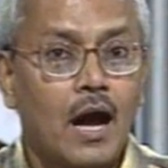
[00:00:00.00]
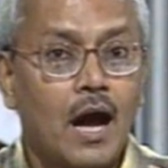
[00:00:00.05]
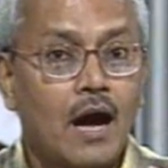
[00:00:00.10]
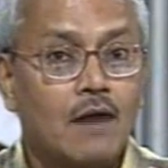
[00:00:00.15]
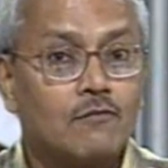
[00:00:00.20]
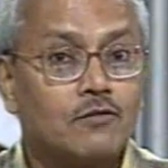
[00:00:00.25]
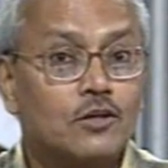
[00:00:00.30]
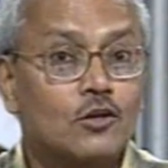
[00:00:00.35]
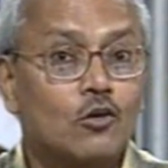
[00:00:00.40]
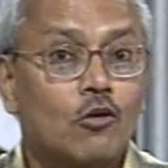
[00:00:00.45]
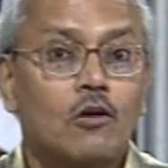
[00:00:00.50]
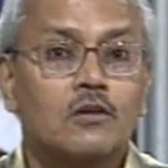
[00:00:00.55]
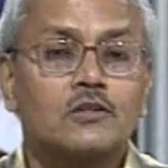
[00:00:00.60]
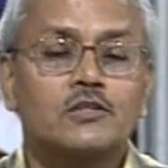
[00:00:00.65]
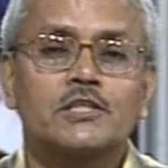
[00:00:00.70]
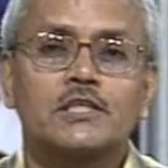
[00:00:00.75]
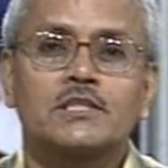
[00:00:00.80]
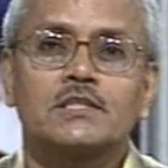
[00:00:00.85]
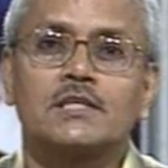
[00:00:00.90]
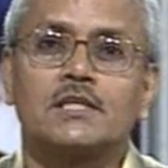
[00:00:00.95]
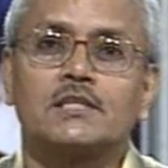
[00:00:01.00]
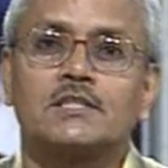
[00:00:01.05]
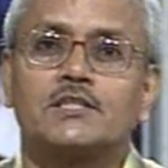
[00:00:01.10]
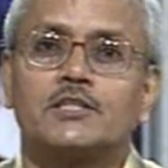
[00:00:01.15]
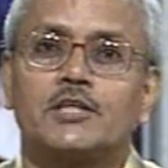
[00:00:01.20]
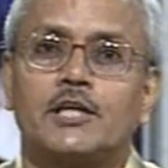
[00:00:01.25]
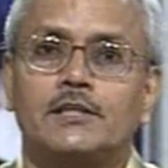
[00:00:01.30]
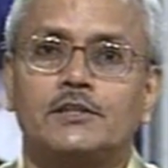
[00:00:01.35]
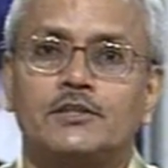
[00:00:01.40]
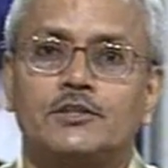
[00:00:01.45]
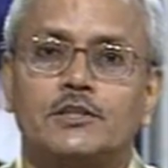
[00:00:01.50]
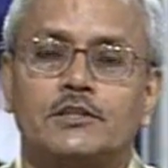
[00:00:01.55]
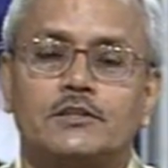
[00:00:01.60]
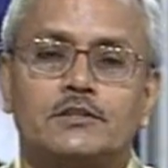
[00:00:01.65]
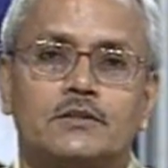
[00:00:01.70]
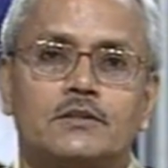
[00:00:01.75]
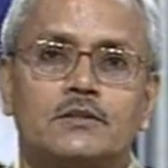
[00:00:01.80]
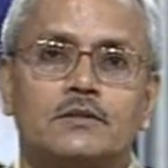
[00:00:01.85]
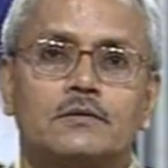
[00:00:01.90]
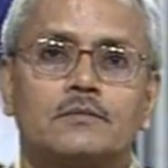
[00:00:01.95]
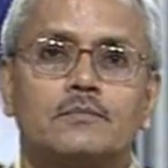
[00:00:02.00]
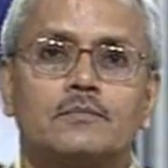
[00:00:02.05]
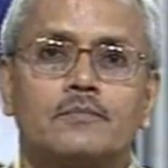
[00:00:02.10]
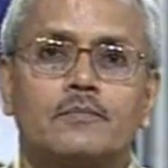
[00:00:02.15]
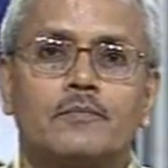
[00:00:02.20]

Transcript: Our consciousness changes.